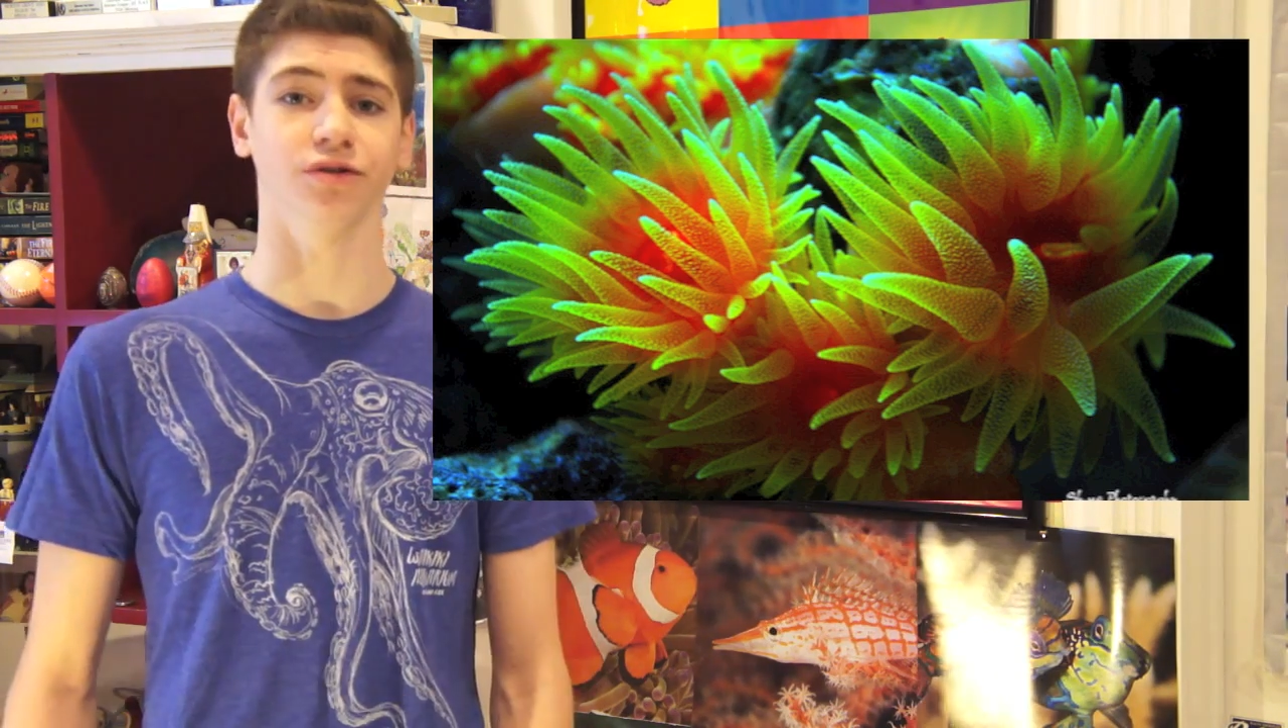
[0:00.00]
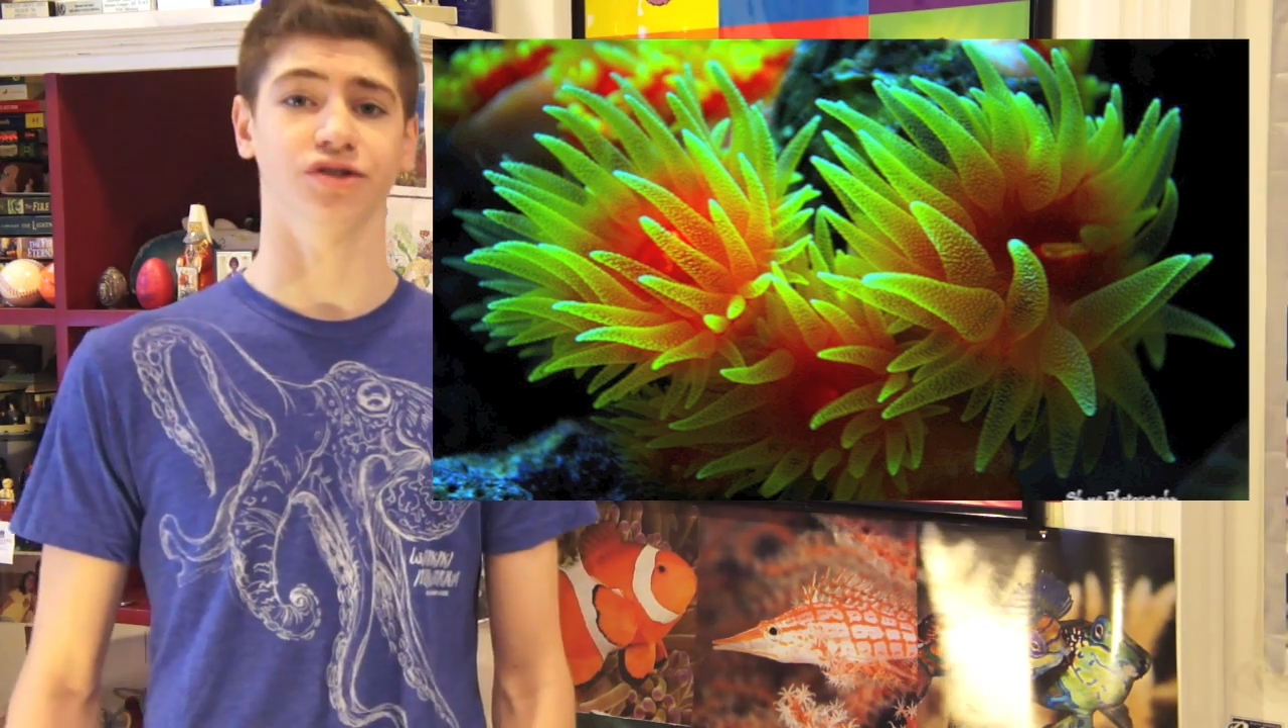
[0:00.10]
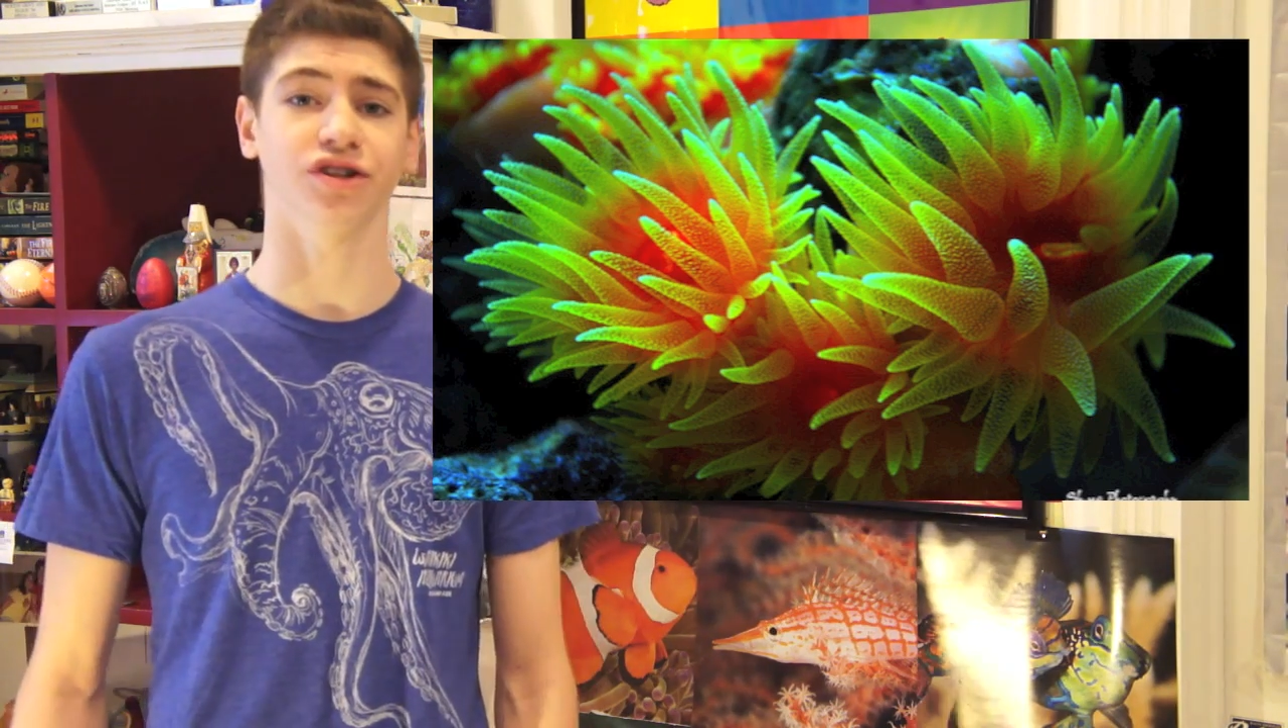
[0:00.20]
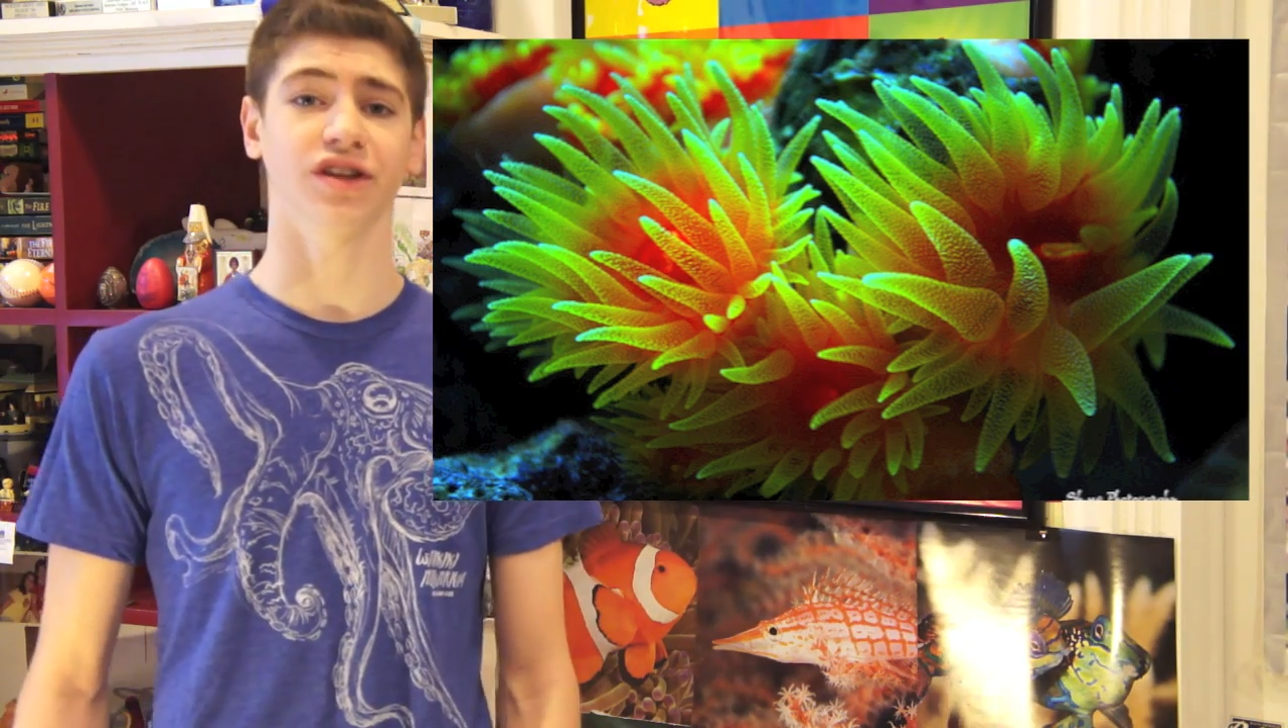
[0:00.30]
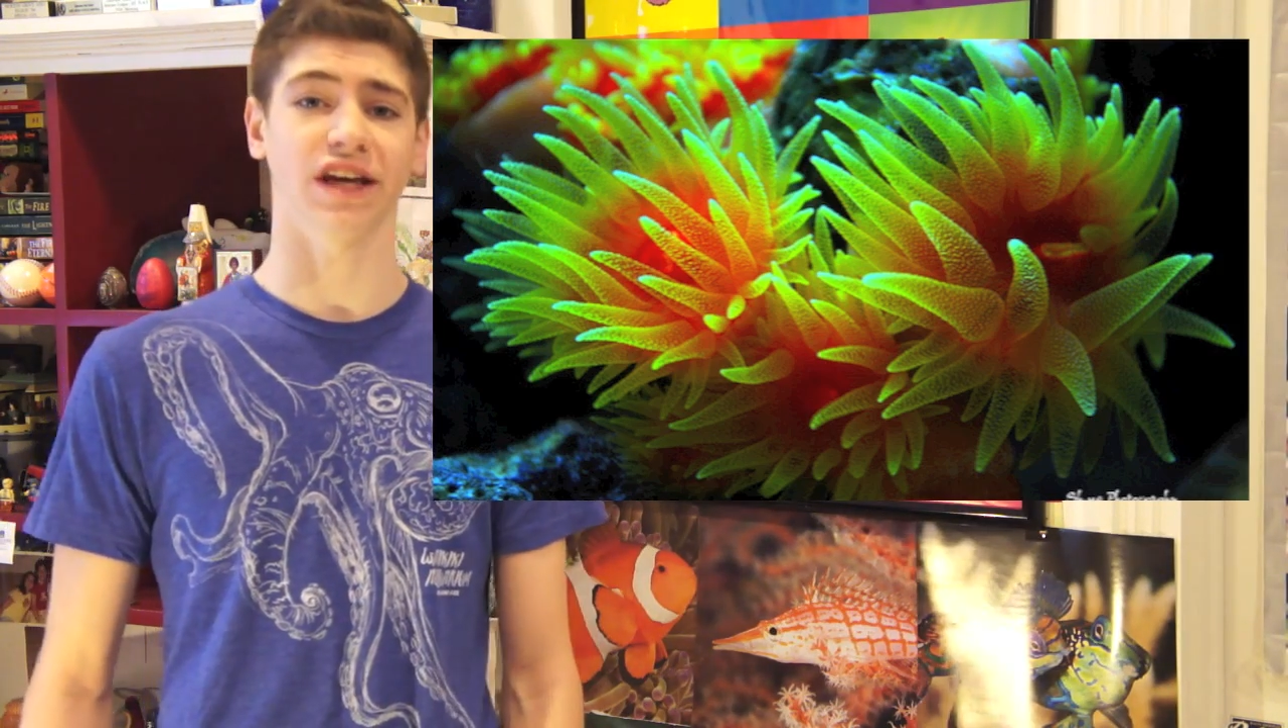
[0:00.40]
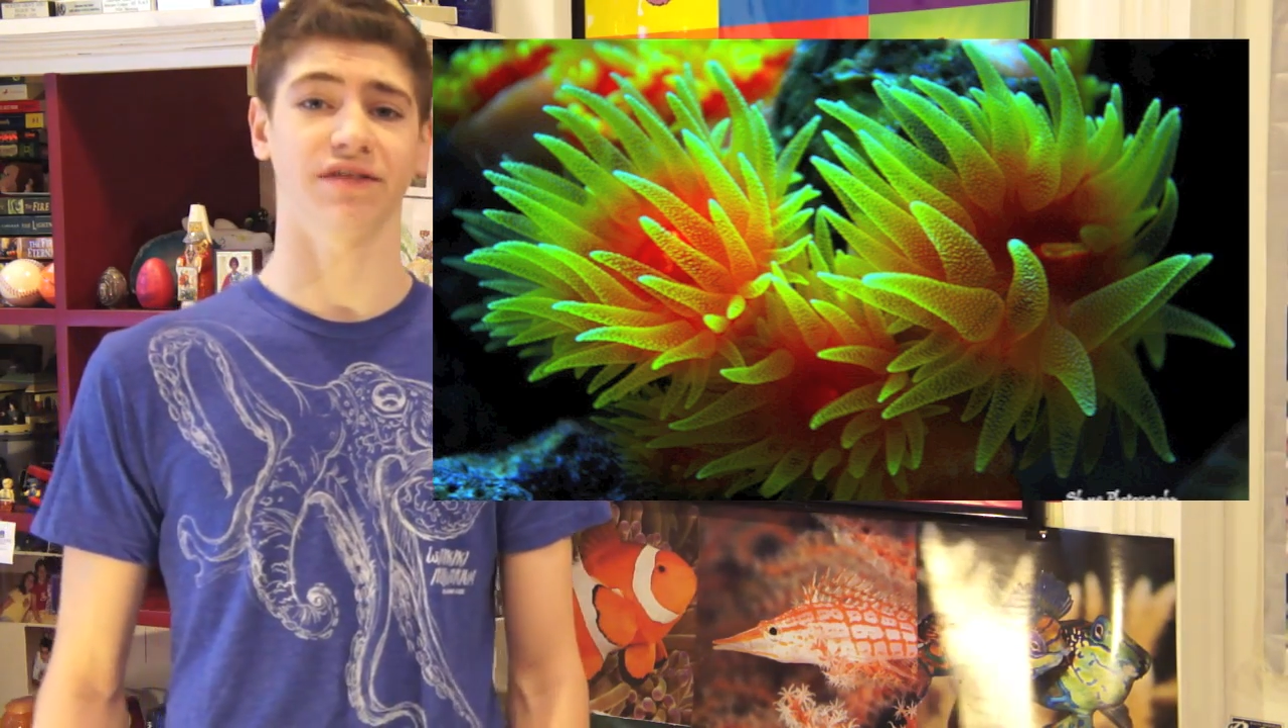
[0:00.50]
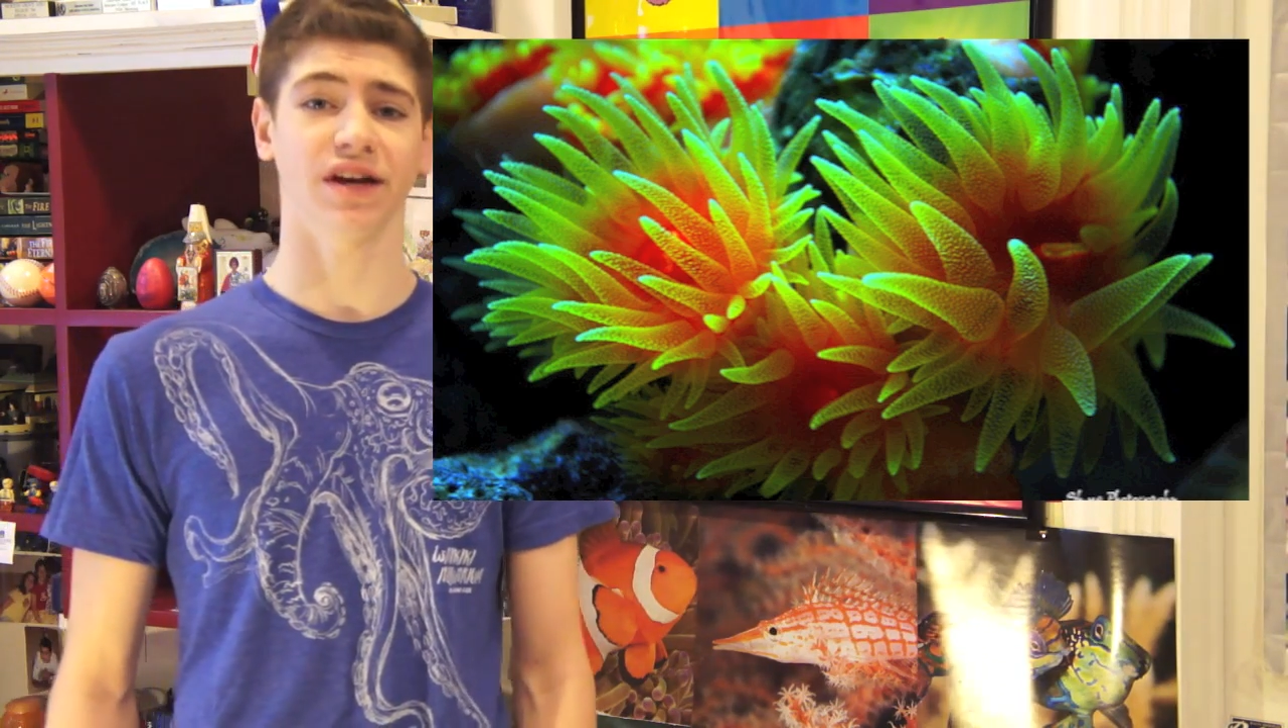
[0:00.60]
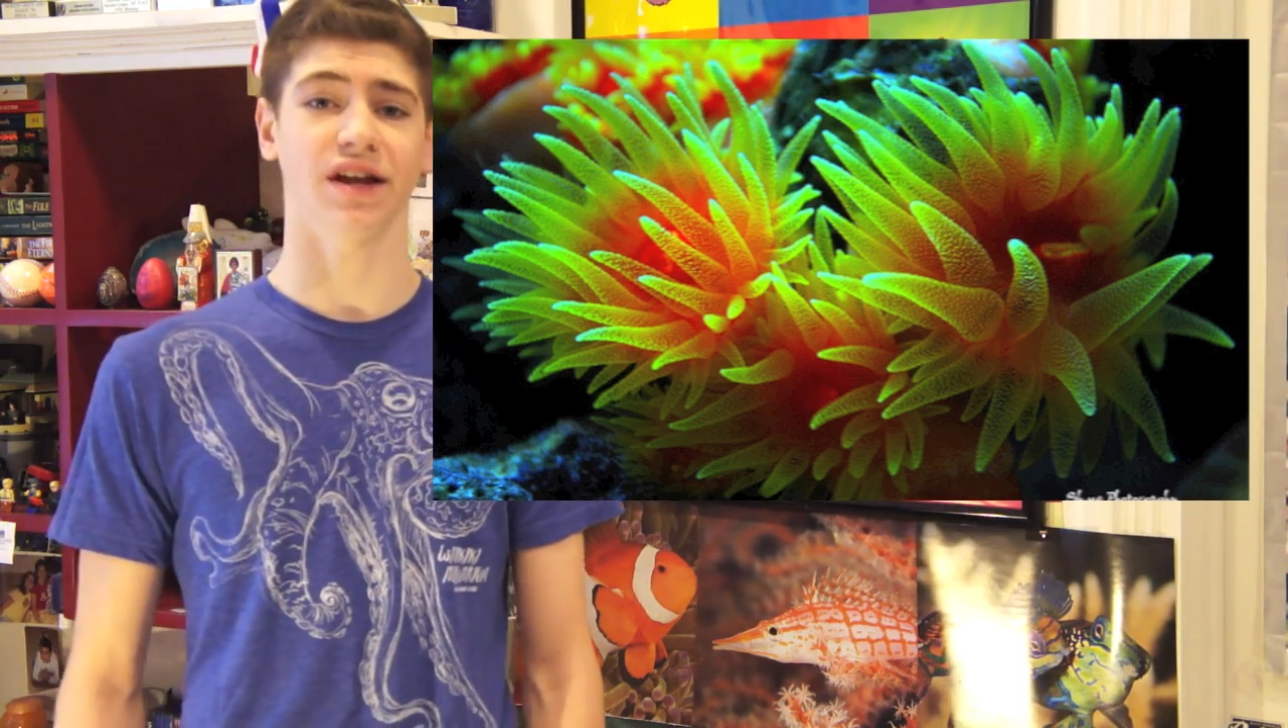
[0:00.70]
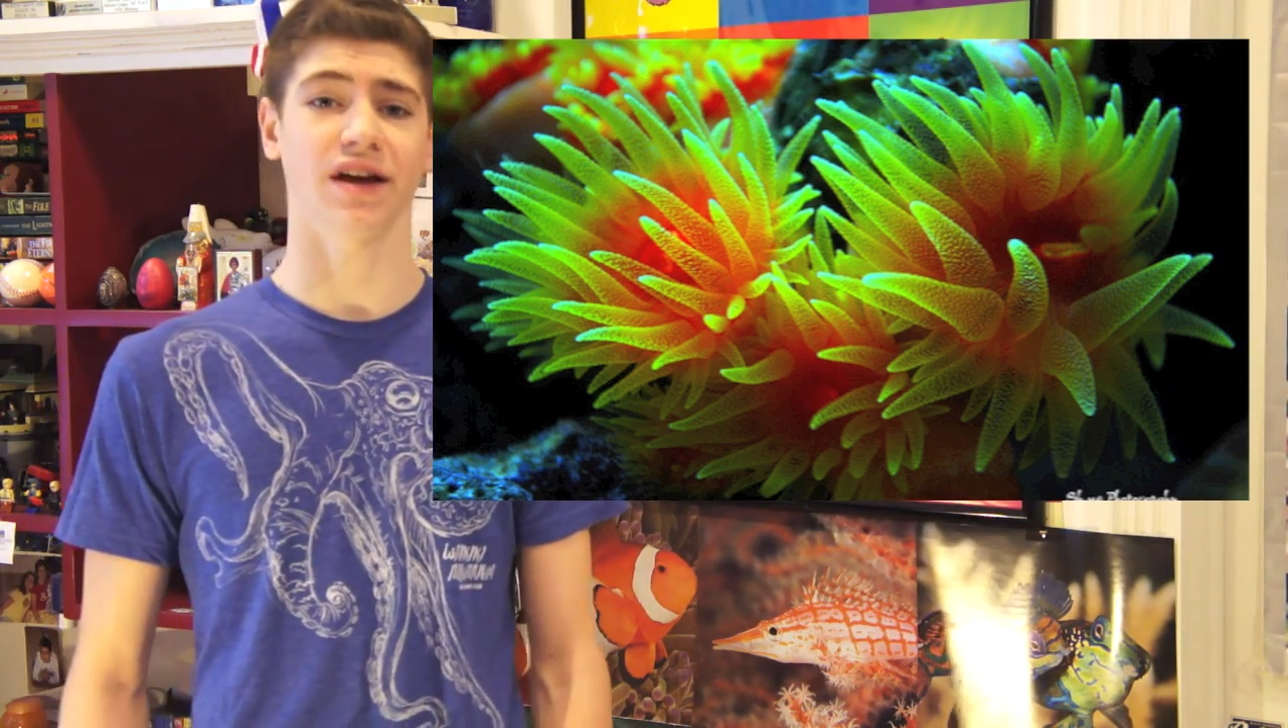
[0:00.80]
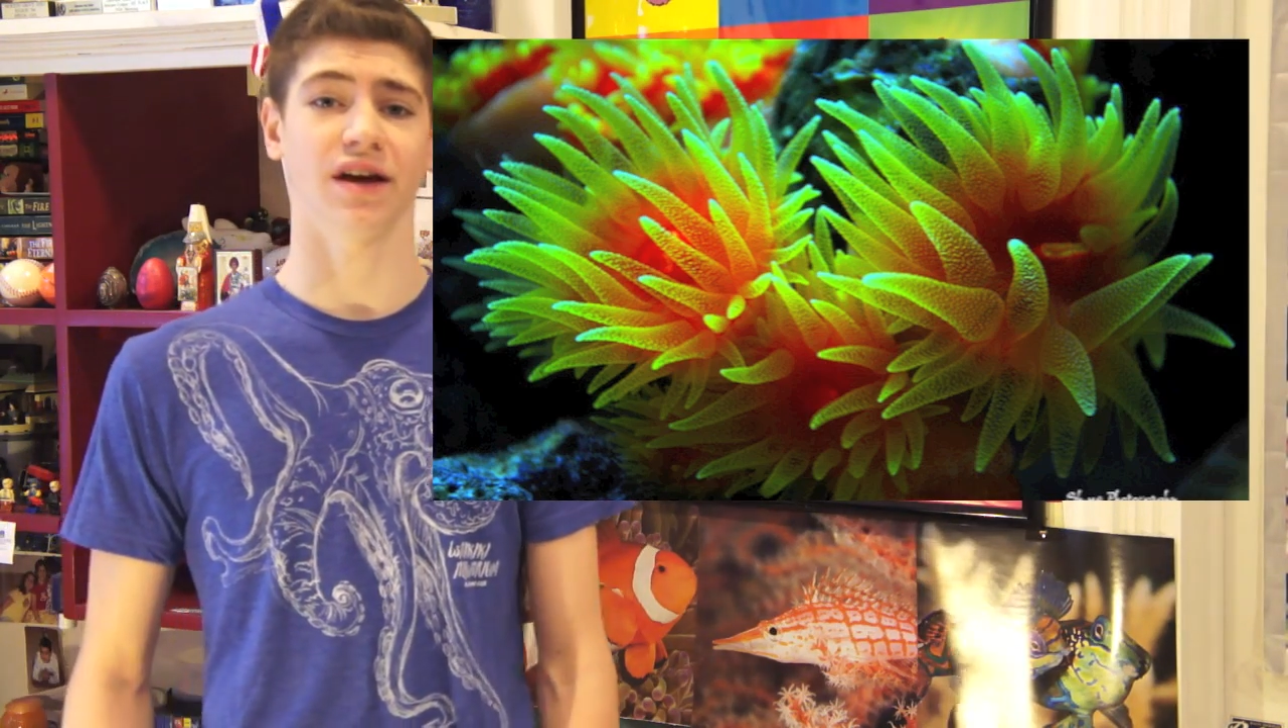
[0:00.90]
You should give
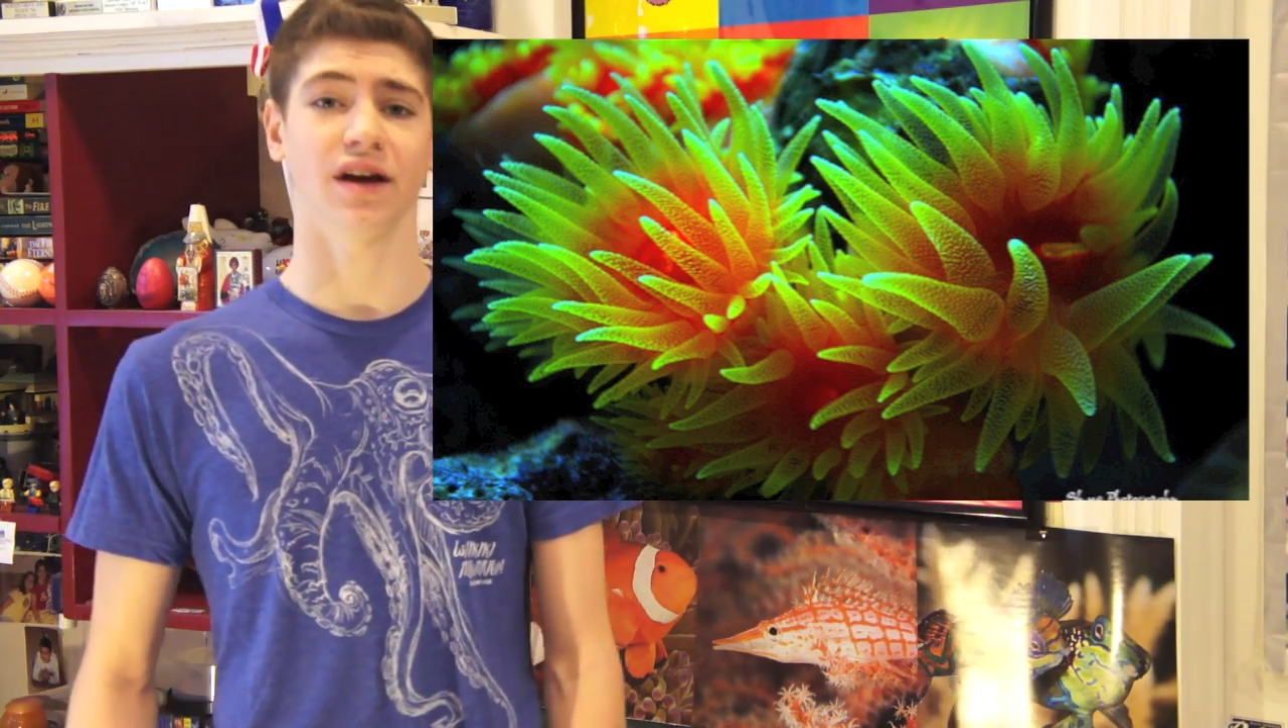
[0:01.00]
it